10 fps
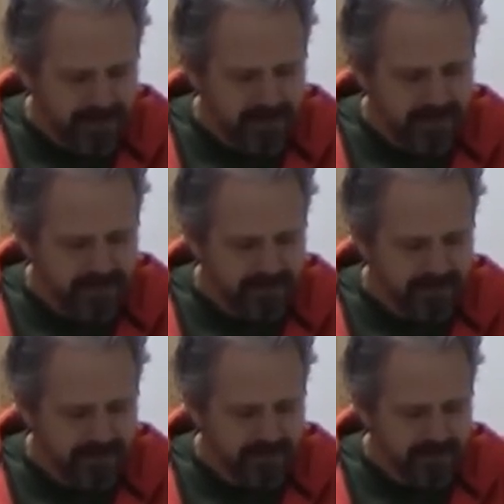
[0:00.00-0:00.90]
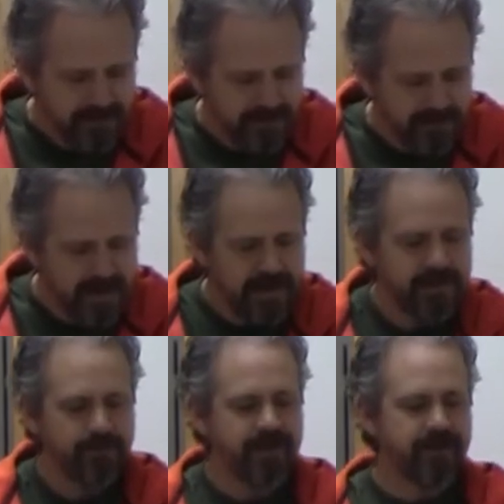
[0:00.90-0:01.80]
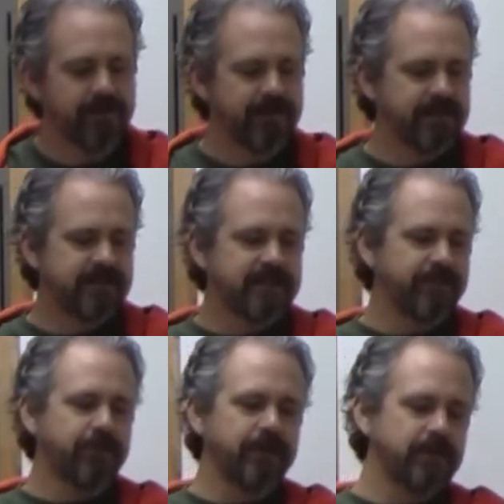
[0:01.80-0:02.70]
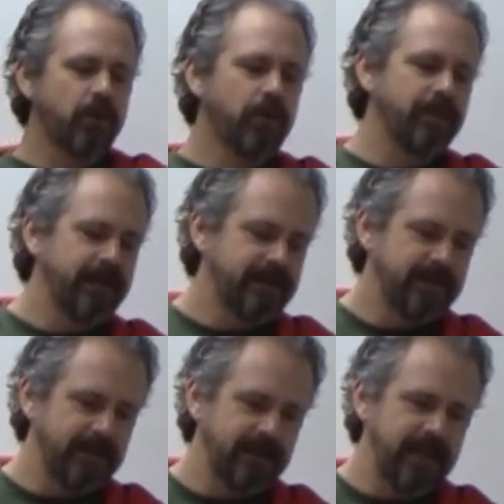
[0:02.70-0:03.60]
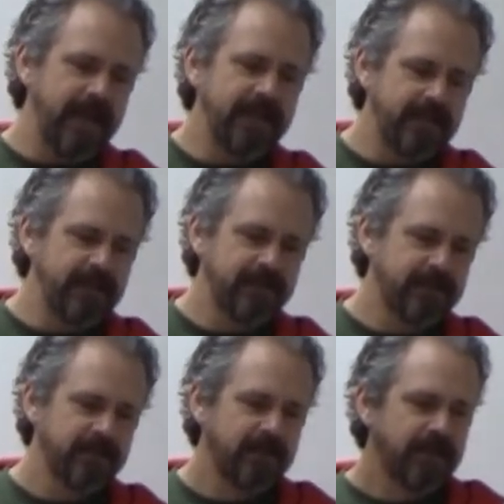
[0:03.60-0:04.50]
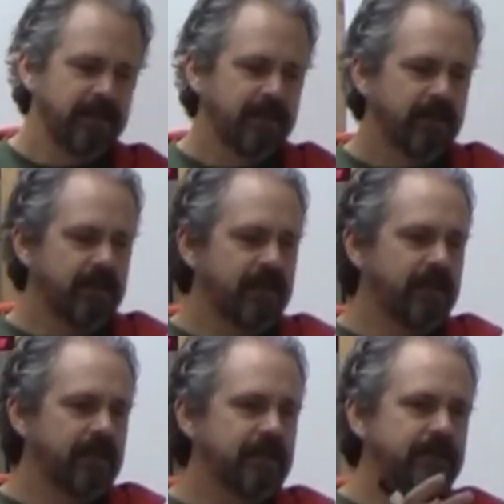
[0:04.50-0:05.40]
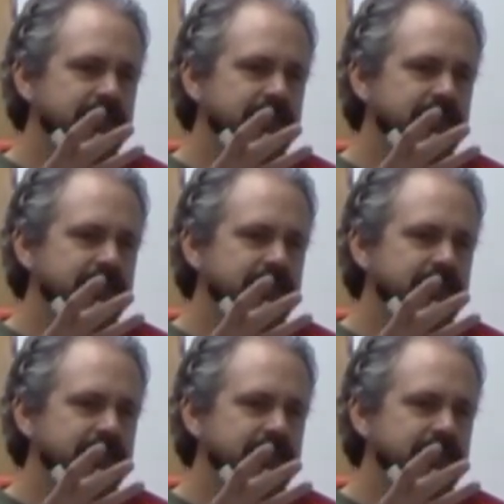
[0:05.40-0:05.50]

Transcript: and uh, the guy that apparently is suffering torment in Hades uh,